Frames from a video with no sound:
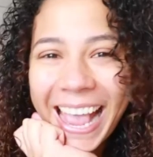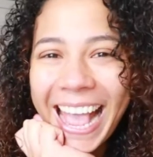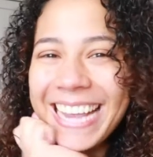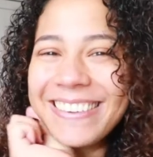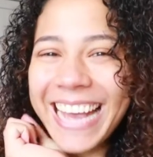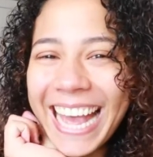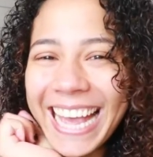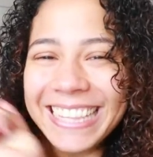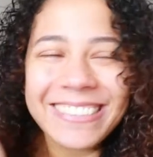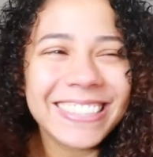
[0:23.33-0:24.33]
Hey you
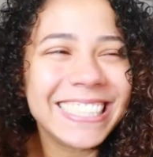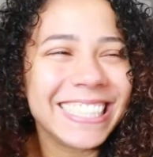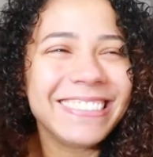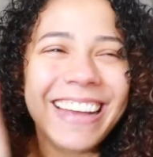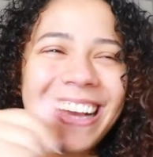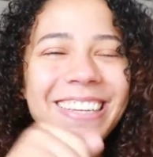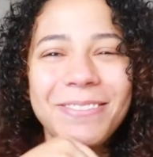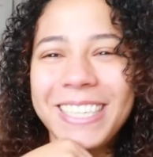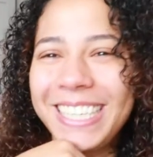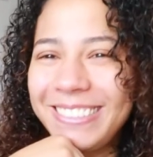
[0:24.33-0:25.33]
guys, what's up? I
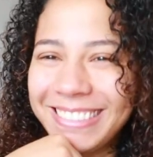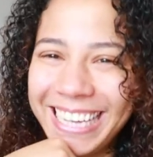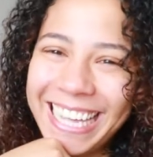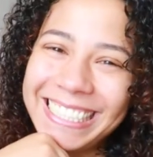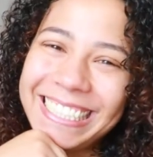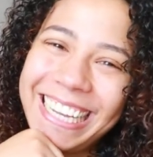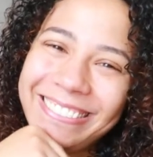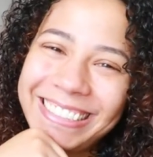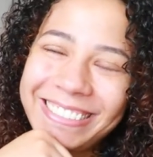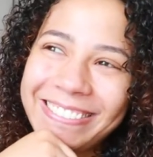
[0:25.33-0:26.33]
completely forgot
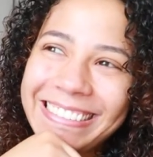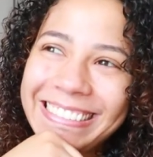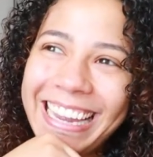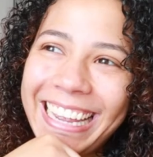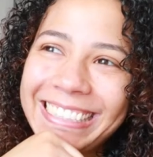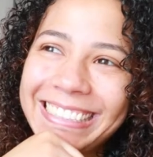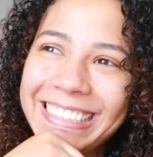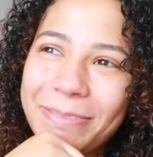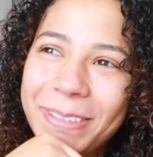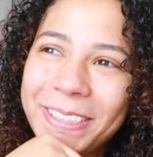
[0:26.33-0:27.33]
today was the first day of
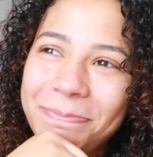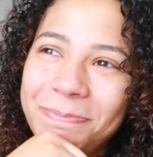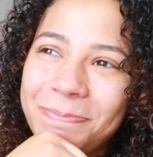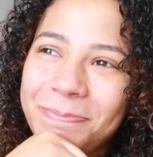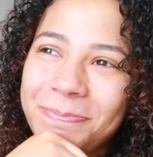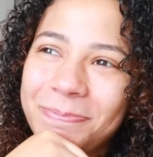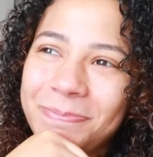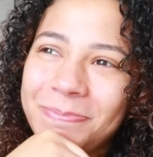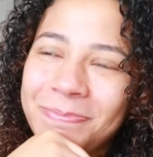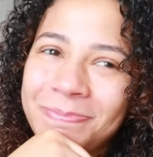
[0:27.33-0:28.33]
December.
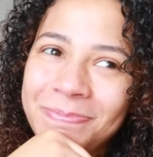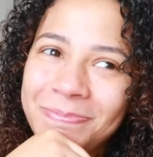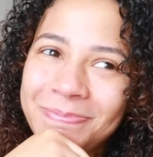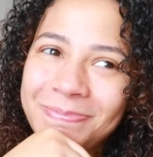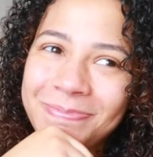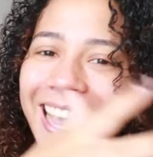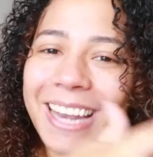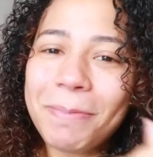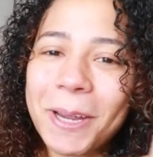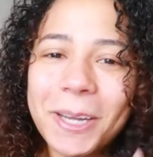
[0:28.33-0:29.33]

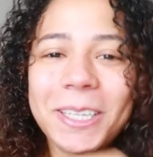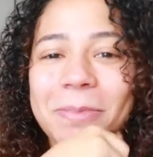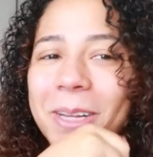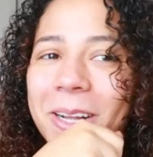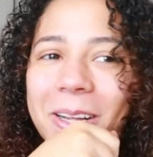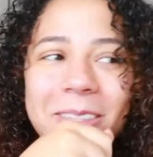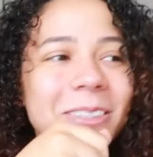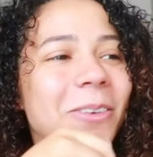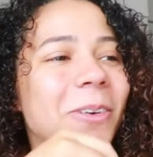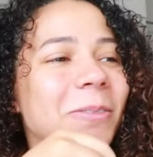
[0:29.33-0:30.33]
And apparently my dogs
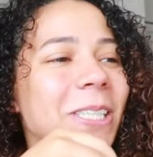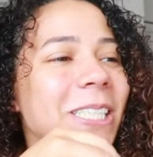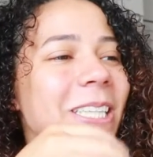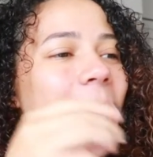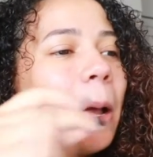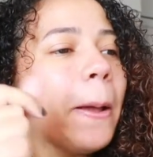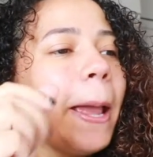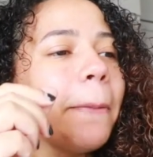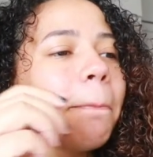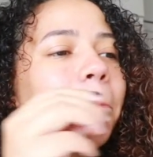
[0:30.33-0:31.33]
don't want me to talk.
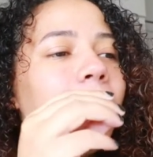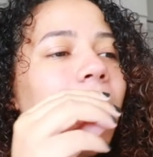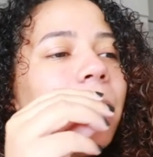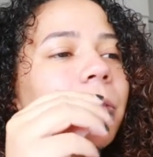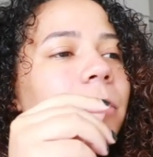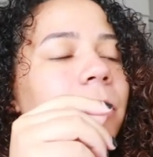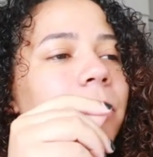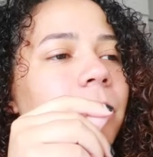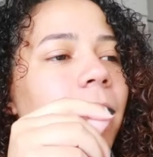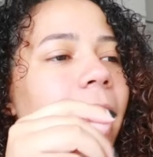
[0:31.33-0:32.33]
Hey, hey,
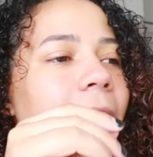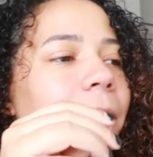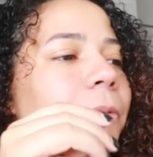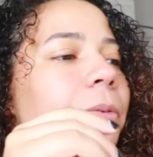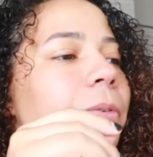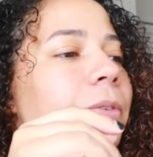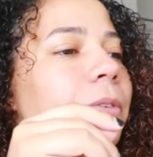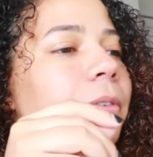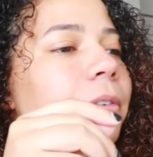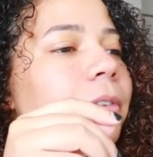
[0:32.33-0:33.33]
hey,
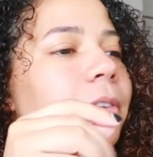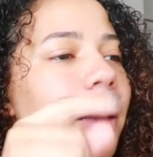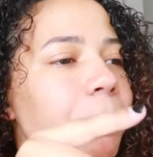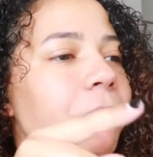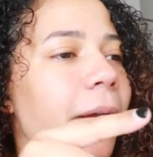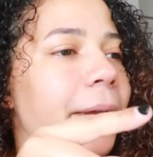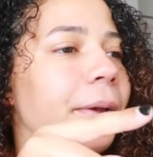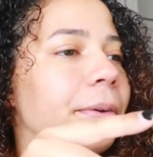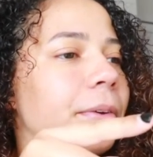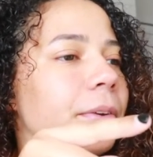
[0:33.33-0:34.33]
separate.
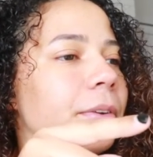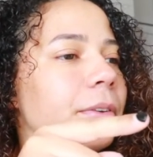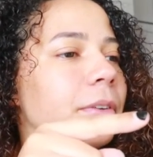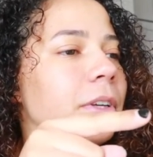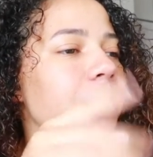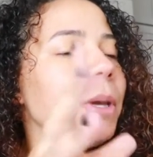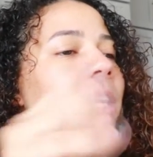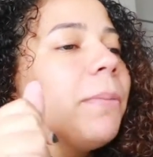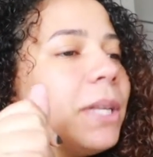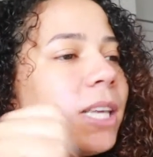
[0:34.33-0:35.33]
Give
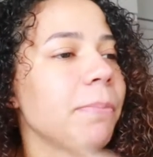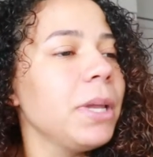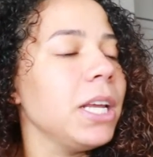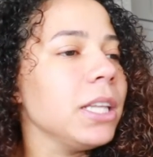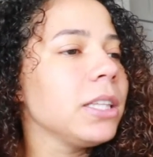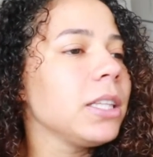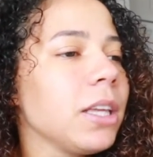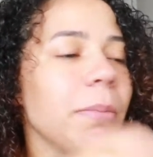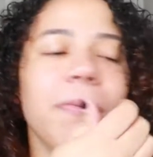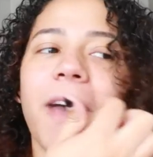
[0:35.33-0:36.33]
me, give me 10 minutes.
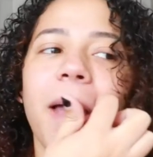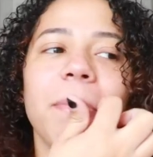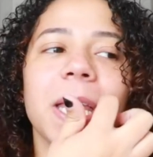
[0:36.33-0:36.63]
Give me five